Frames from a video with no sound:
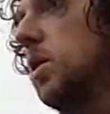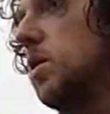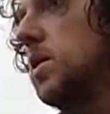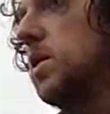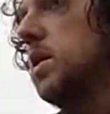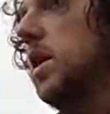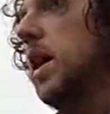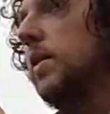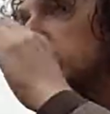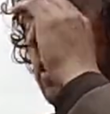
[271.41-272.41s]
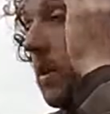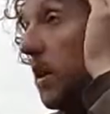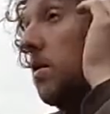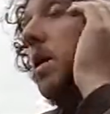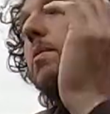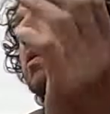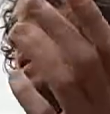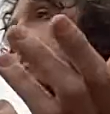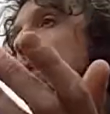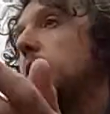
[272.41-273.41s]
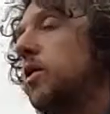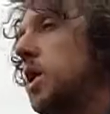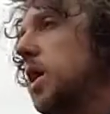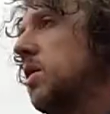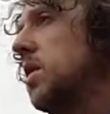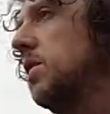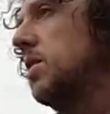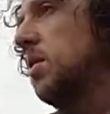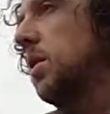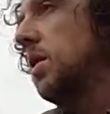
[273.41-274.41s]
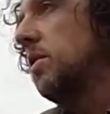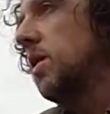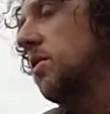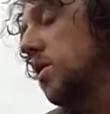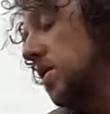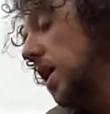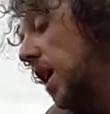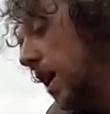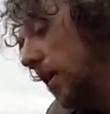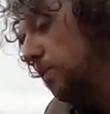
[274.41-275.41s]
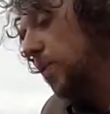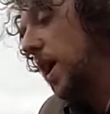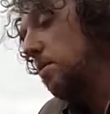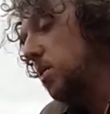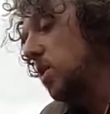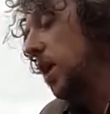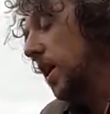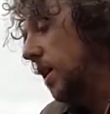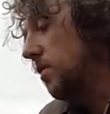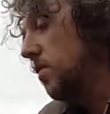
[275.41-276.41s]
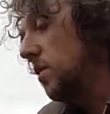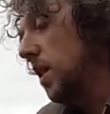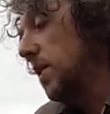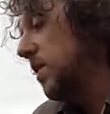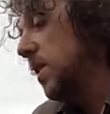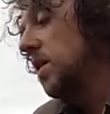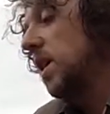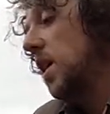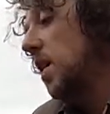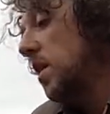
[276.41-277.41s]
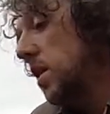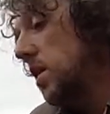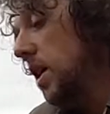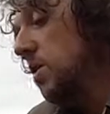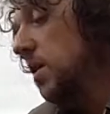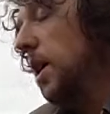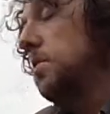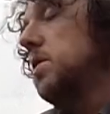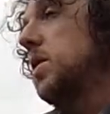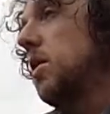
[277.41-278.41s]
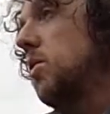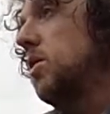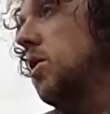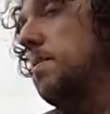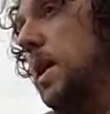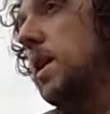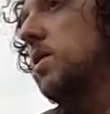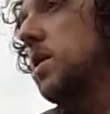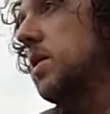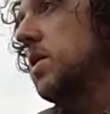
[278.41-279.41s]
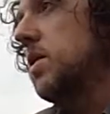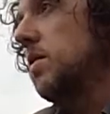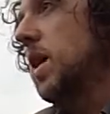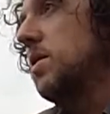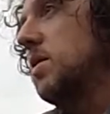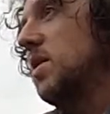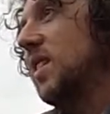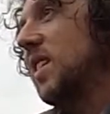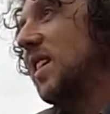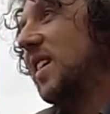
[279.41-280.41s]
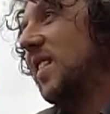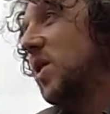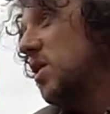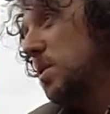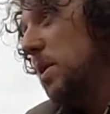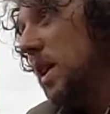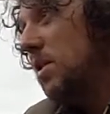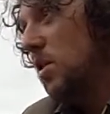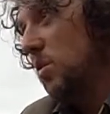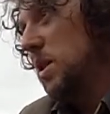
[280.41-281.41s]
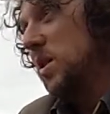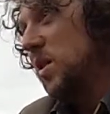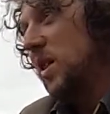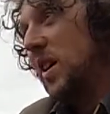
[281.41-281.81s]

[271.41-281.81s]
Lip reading: Who is it? And they said, they don't know, maybe it's private security of someone at the conference. I kept pushing, and they said, next time it happens, make a citizen's arrest. Right. This is the police told me to.